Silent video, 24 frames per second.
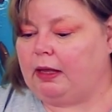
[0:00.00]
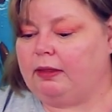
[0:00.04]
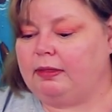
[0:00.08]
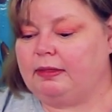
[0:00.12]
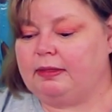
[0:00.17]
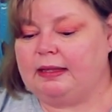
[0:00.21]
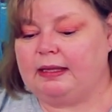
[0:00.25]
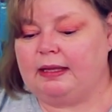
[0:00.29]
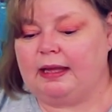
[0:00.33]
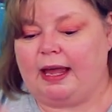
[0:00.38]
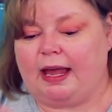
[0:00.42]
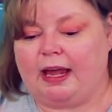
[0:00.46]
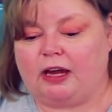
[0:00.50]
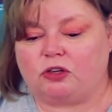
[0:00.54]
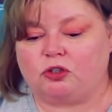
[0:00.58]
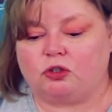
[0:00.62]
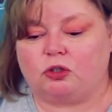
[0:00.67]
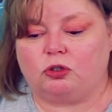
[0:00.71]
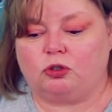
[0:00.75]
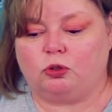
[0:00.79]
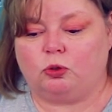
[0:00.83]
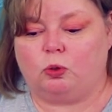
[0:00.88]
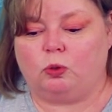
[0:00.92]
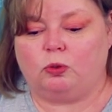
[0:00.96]
The
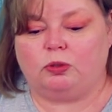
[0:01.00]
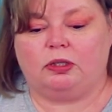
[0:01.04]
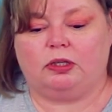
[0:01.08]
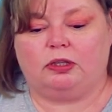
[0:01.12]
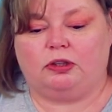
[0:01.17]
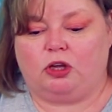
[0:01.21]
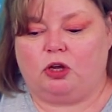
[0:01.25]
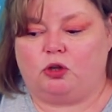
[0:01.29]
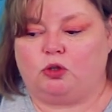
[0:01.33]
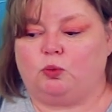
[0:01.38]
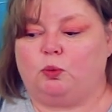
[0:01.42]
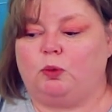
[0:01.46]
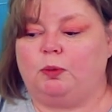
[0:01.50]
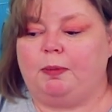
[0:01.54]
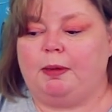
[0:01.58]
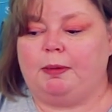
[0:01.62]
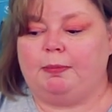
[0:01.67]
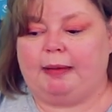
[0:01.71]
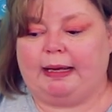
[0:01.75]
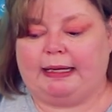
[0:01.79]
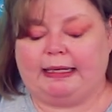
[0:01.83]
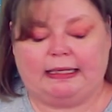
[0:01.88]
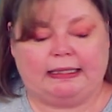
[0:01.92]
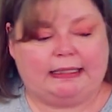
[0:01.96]
extra tools, and those would be
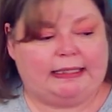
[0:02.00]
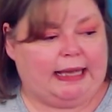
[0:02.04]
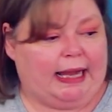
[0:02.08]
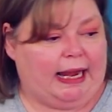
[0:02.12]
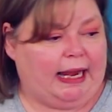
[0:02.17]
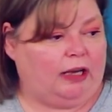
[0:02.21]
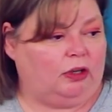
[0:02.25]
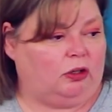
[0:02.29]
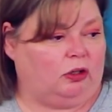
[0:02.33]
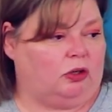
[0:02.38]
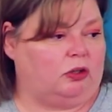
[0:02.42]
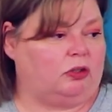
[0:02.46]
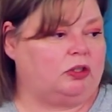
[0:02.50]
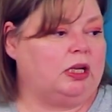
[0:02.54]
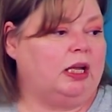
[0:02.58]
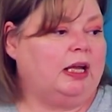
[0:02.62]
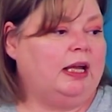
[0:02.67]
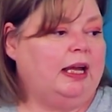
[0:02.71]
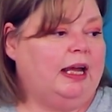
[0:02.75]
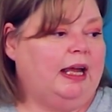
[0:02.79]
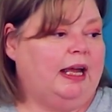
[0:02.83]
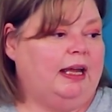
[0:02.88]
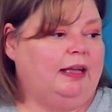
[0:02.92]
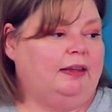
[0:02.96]
my containers.
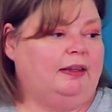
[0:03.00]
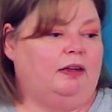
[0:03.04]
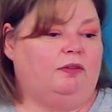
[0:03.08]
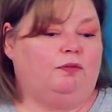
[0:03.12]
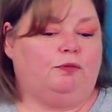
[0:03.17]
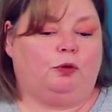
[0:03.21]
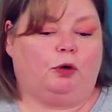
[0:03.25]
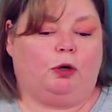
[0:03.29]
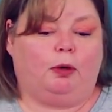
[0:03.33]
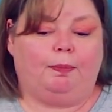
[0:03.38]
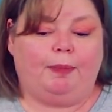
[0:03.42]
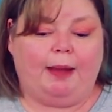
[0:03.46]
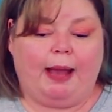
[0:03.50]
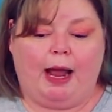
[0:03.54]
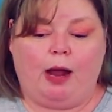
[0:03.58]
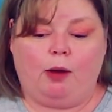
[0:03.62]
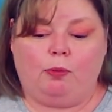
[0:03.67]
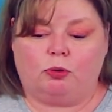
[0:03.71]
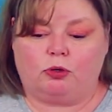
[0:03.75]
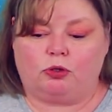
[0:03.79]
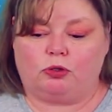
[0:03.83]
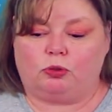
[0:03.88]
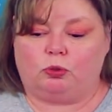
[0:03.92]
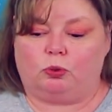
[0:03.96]
And then for a
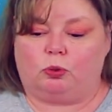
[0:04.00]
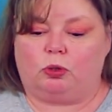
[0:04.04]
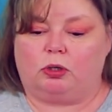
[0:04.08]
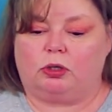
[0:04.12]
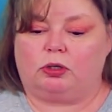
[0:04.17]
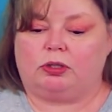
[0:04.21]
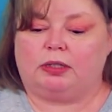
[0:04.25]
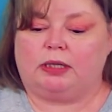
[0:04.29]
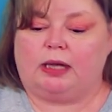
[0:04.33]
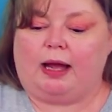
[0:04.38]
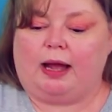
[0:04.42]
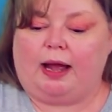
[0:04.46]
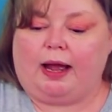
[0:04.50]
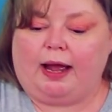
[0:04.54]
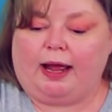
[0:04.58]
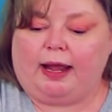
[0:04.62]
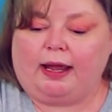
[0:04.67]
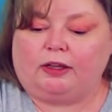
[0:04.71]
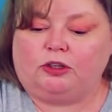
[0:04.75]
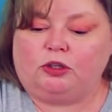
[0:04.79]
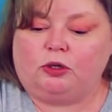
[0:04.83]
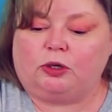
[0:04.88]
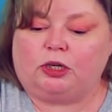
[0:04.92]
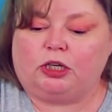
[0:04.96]
power source,
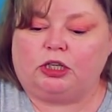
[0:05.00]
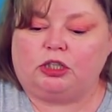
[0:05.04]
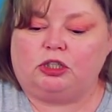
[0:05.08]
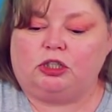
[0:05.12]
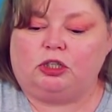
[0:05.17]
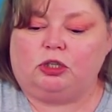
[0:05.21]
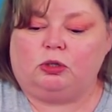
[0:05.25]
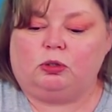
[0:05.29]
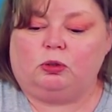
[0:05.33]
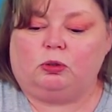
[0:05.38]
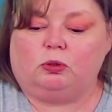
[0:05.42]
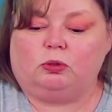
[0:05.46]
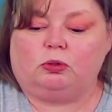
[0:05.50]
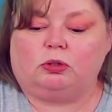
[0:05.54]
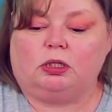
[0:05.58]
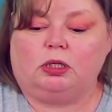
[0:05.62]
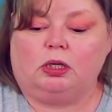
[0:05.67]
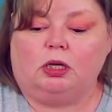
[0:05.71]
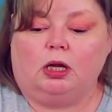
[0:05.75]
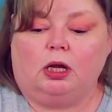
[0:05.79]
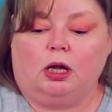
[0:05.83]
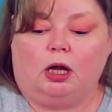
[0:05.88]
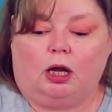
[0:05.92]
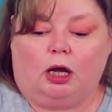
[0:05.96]
you could
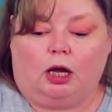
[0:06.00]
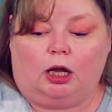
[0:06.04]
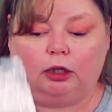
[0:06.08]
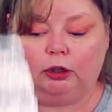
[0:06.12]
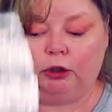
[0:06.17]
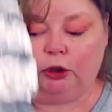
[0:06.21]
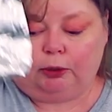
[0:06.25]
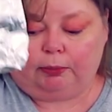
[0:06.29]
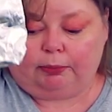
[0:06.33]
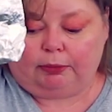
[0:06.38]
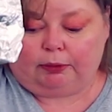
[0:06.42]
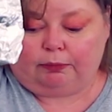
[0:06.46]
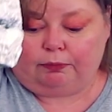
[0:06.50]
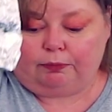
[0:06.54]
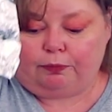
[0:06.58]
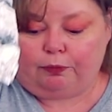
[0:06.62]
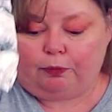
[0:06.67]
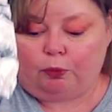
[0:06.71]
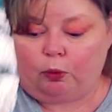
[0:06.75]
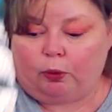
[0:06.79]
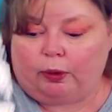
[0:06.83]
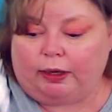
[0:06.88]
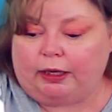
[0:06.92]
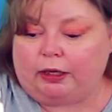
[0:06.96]
use aluminum
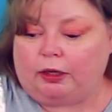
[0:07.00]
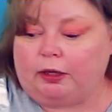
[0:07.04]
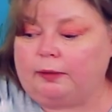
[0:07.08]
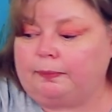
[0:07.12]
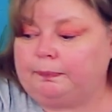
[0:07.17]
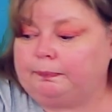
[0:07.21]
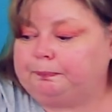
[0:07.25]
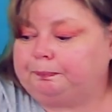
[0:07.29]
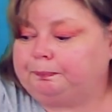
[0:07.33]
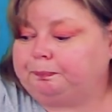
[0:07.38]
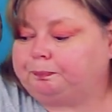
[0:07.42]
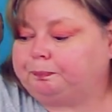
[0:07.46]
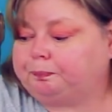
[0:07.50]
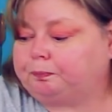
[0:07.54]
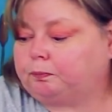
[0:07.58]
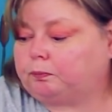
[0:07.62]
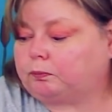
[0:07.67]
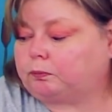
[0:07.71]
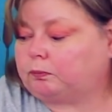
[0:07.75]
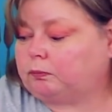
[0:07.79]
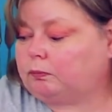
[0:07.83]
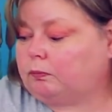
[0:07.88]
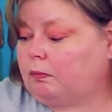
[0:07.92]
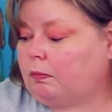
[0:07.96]
foil.
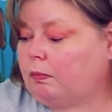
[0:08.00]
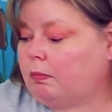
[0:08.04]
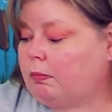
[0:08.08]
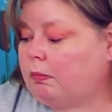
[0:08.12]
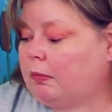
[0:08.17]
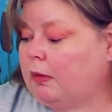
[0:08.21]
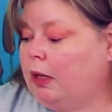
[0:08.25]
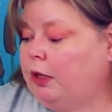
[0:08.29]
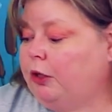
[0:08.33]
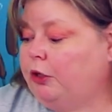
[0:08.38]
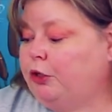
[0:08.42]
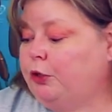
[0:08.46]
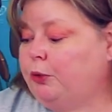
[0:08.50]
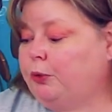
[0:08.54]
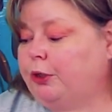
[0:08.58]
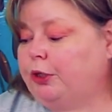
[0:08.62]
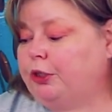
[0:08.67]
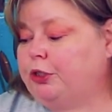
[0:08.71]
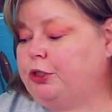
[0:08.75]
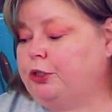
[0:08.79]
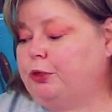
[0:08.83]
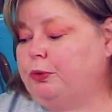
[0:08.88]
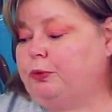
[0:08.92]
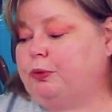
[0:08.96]
You
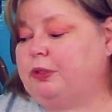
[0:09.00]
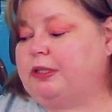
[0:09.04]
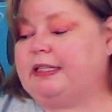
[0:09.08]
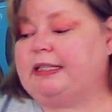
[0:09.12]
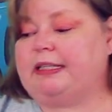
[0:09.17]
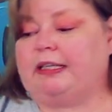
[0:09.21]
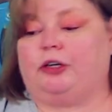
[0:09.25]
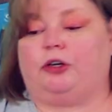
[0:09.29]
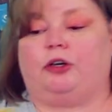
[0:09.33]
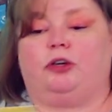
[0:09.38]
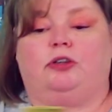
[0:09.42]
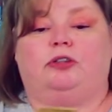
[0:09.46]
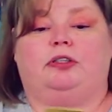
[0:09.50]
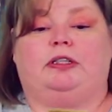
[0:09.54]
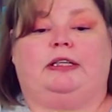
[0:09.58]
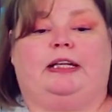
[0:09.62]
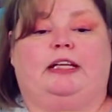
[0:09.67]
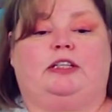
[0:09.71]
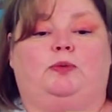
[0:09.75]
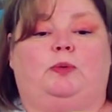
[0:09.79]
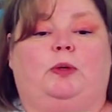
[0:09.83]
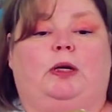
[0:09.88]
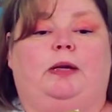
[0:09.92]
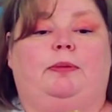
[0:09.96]
could use stickers, and
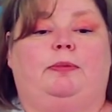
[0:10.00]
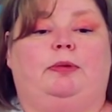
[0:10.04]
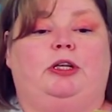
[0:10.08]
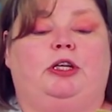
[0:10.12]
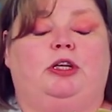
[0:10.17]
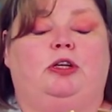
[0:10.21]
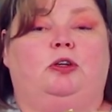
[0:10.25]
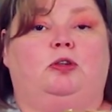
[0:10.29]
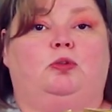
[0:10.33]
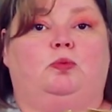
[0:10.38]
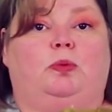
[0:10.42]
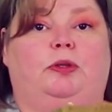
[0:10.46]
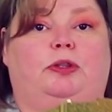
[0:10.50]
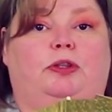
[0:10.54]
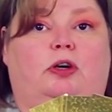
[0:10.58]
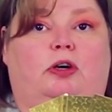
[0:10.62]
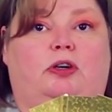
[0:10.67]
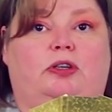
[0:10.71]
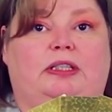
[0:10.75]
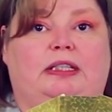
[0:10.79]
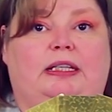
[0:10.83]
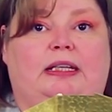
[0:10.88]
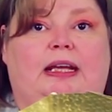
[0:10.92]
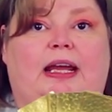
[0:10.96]
that's what I want to use with
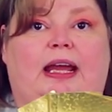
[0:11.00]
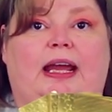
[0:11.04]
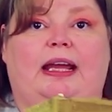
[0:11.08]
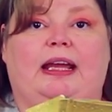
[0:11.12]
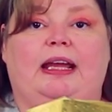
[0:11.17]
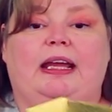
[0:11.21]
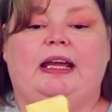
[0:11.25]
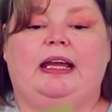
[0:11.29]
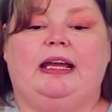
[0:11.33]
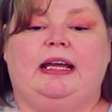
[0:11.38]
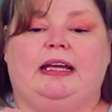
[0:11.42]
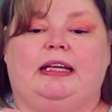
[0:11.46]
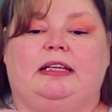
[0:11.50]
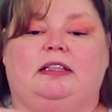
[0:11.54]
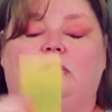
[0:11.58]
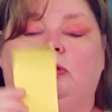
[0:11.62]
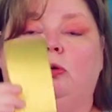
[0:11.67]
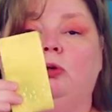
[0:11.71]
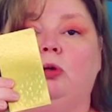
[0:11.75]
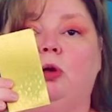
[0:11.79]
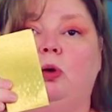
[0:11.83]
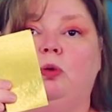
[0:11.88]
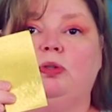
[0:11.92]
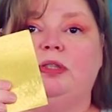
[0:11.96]
ours today, is
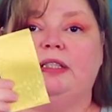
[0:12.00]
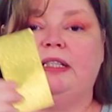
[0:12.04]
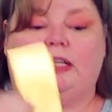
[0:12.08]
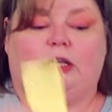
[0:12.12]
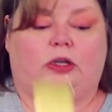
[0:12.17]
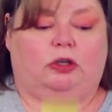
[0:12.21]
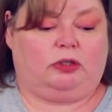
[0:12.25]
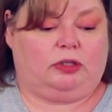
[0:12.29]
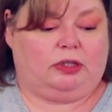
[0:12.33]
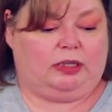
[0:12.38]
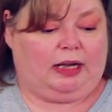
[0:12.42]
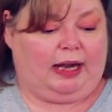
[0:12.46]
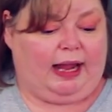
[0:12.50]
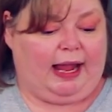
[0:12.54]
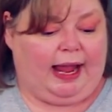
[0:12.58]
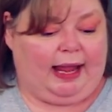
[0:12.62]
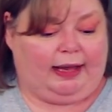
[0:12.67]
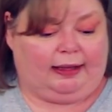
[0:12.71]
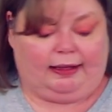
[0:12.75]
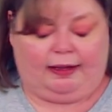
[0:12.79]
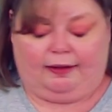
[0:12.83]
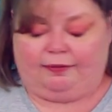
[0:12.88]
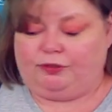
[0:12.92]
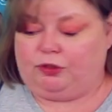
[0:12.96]
little gold stickers that I
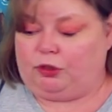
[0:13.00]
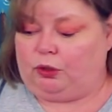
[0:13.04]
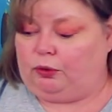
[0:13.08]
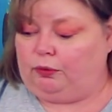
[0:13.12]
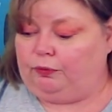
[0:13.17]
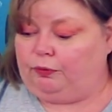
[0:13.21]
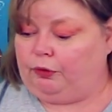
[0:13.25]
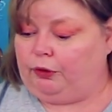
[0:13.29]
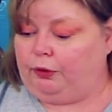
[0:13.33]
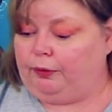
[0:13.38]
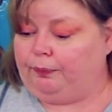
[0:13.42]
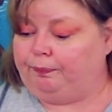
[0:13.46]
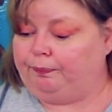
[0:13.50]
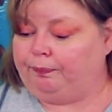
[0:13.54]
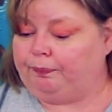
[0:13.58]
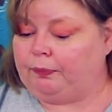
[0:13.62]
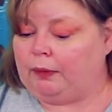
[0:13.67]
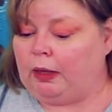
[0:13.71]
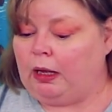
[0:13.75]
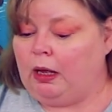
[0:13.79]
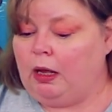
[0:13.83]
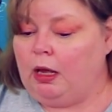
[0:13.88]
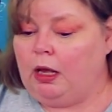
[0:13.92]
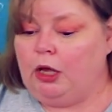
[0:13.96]
had left over.
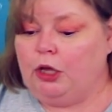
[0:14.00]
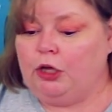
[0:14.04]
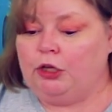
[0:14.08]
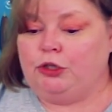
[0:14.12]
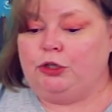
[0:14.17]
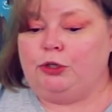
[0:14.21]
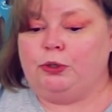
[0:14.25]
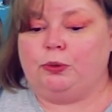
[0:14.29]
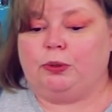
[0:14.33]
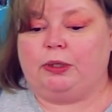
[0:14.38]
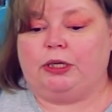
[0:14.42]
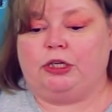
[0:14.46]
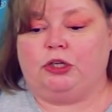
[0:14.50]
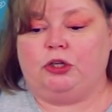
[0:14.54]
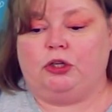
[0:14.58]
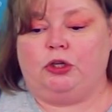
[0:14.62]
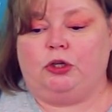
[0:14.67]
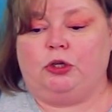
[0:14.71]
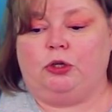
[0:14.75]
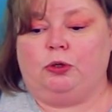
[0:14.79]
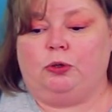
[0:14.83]
You can